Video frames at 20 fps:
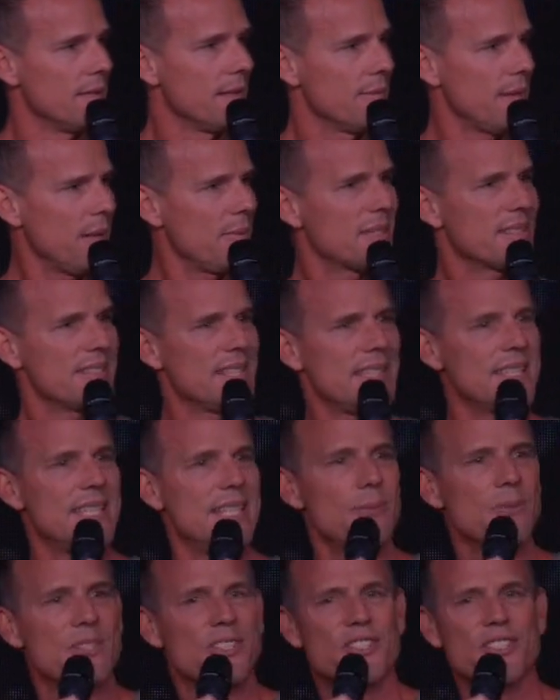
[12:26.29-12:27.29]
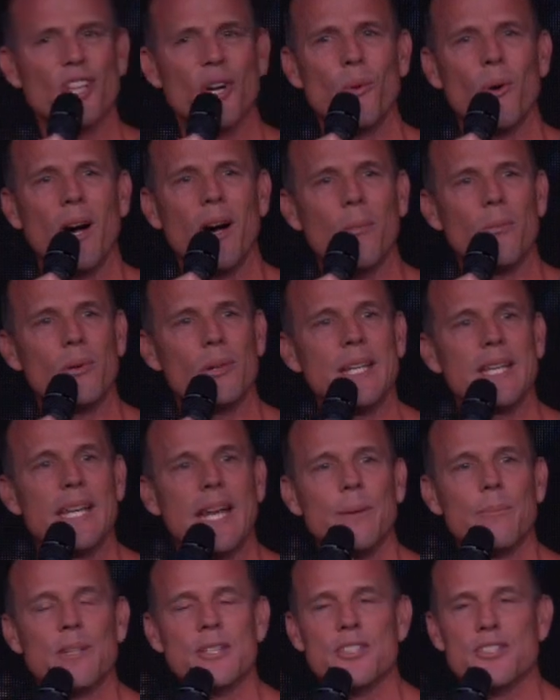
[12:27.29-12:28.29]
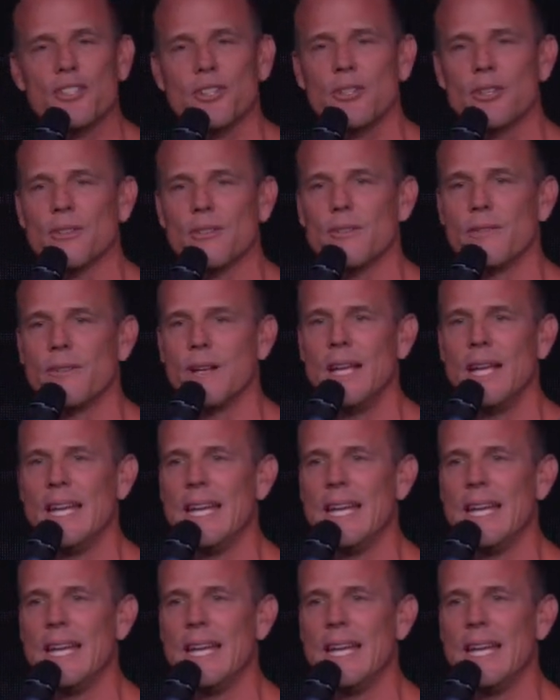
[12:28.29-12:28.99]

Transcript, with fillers: The Bible says he was so humble, he came to serve.